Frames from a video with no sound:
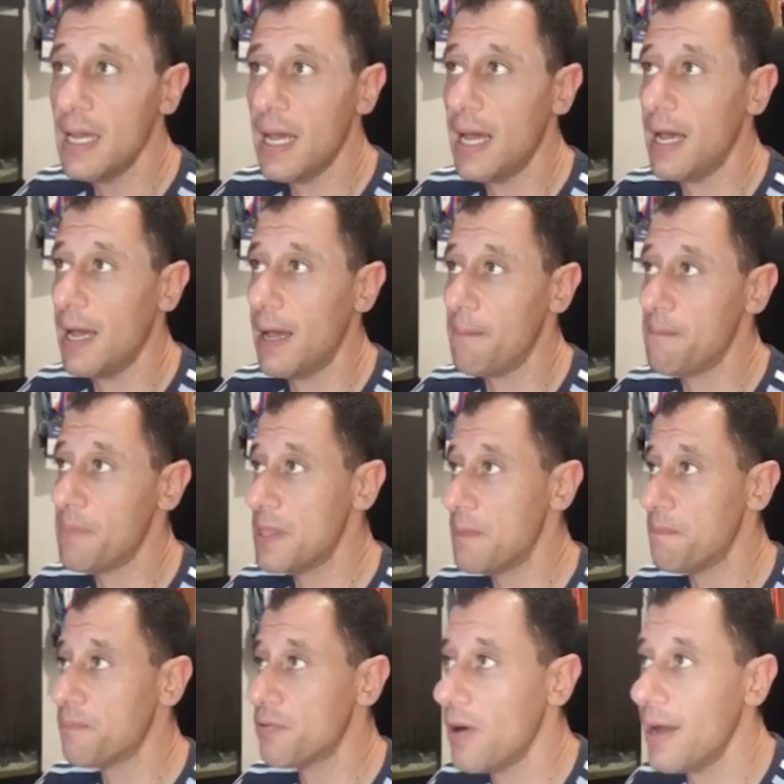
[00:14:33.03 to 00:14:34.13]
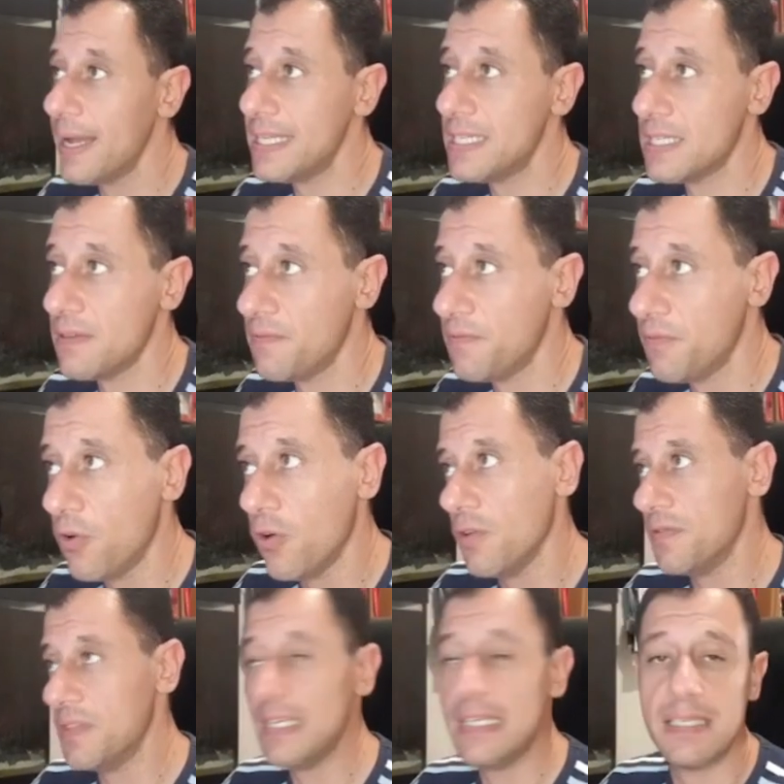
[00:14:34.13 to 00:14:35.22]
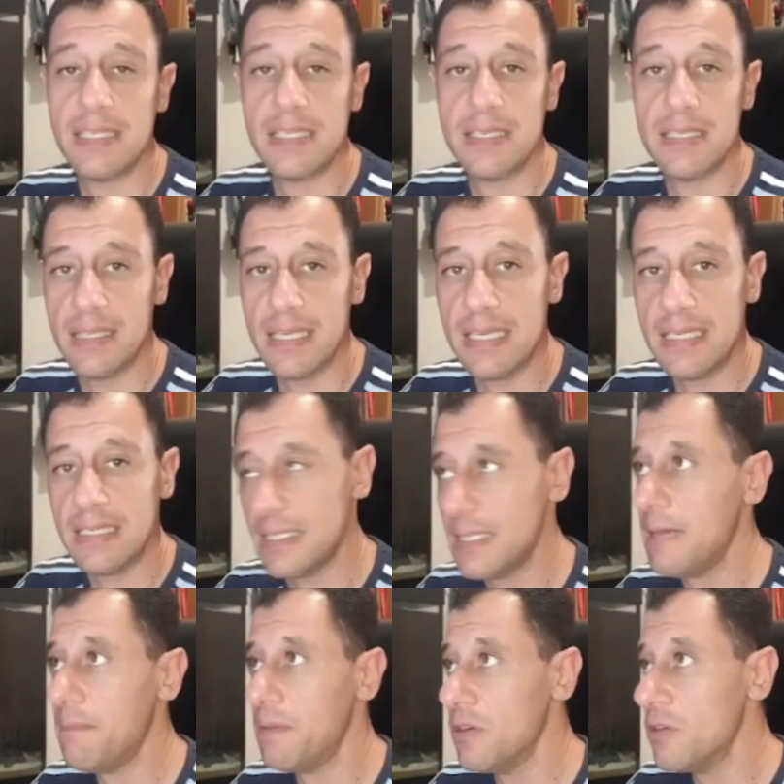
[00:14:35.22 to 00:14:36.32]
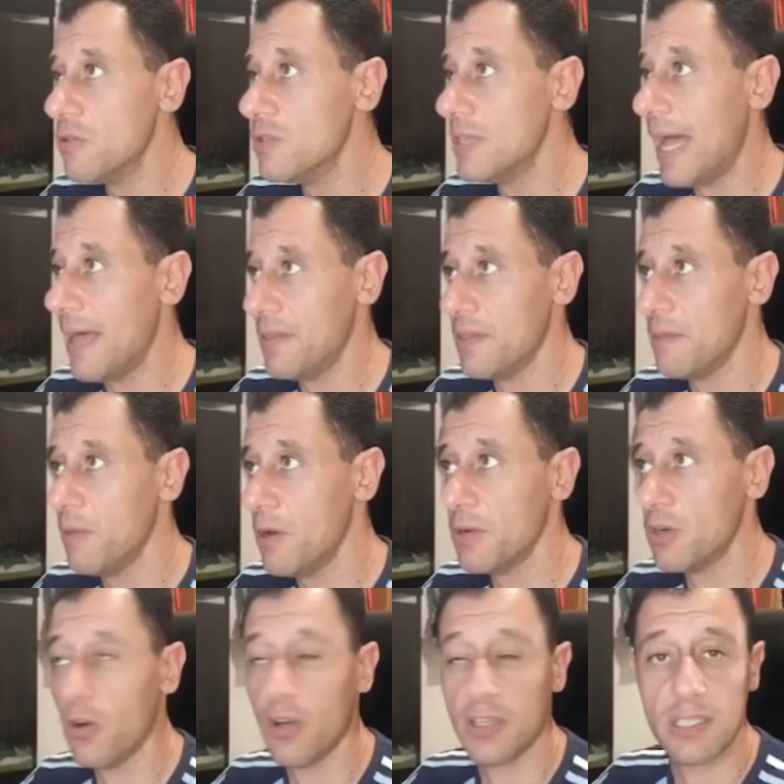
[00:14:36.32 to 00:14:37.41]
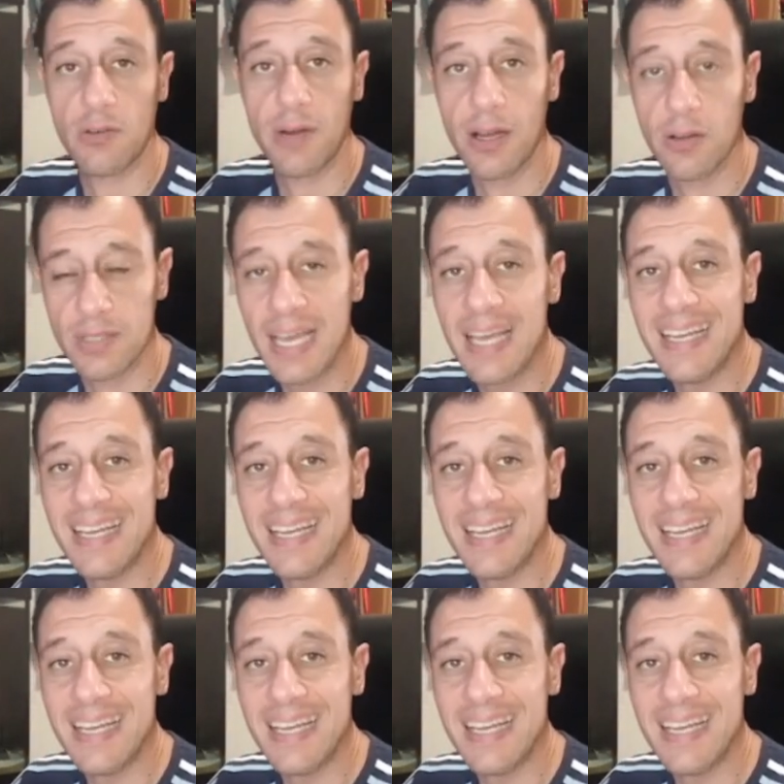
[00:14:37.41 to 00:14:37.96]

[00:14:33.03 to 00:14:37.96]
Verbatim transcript: Um, the price for these these C P Us at the moment costs around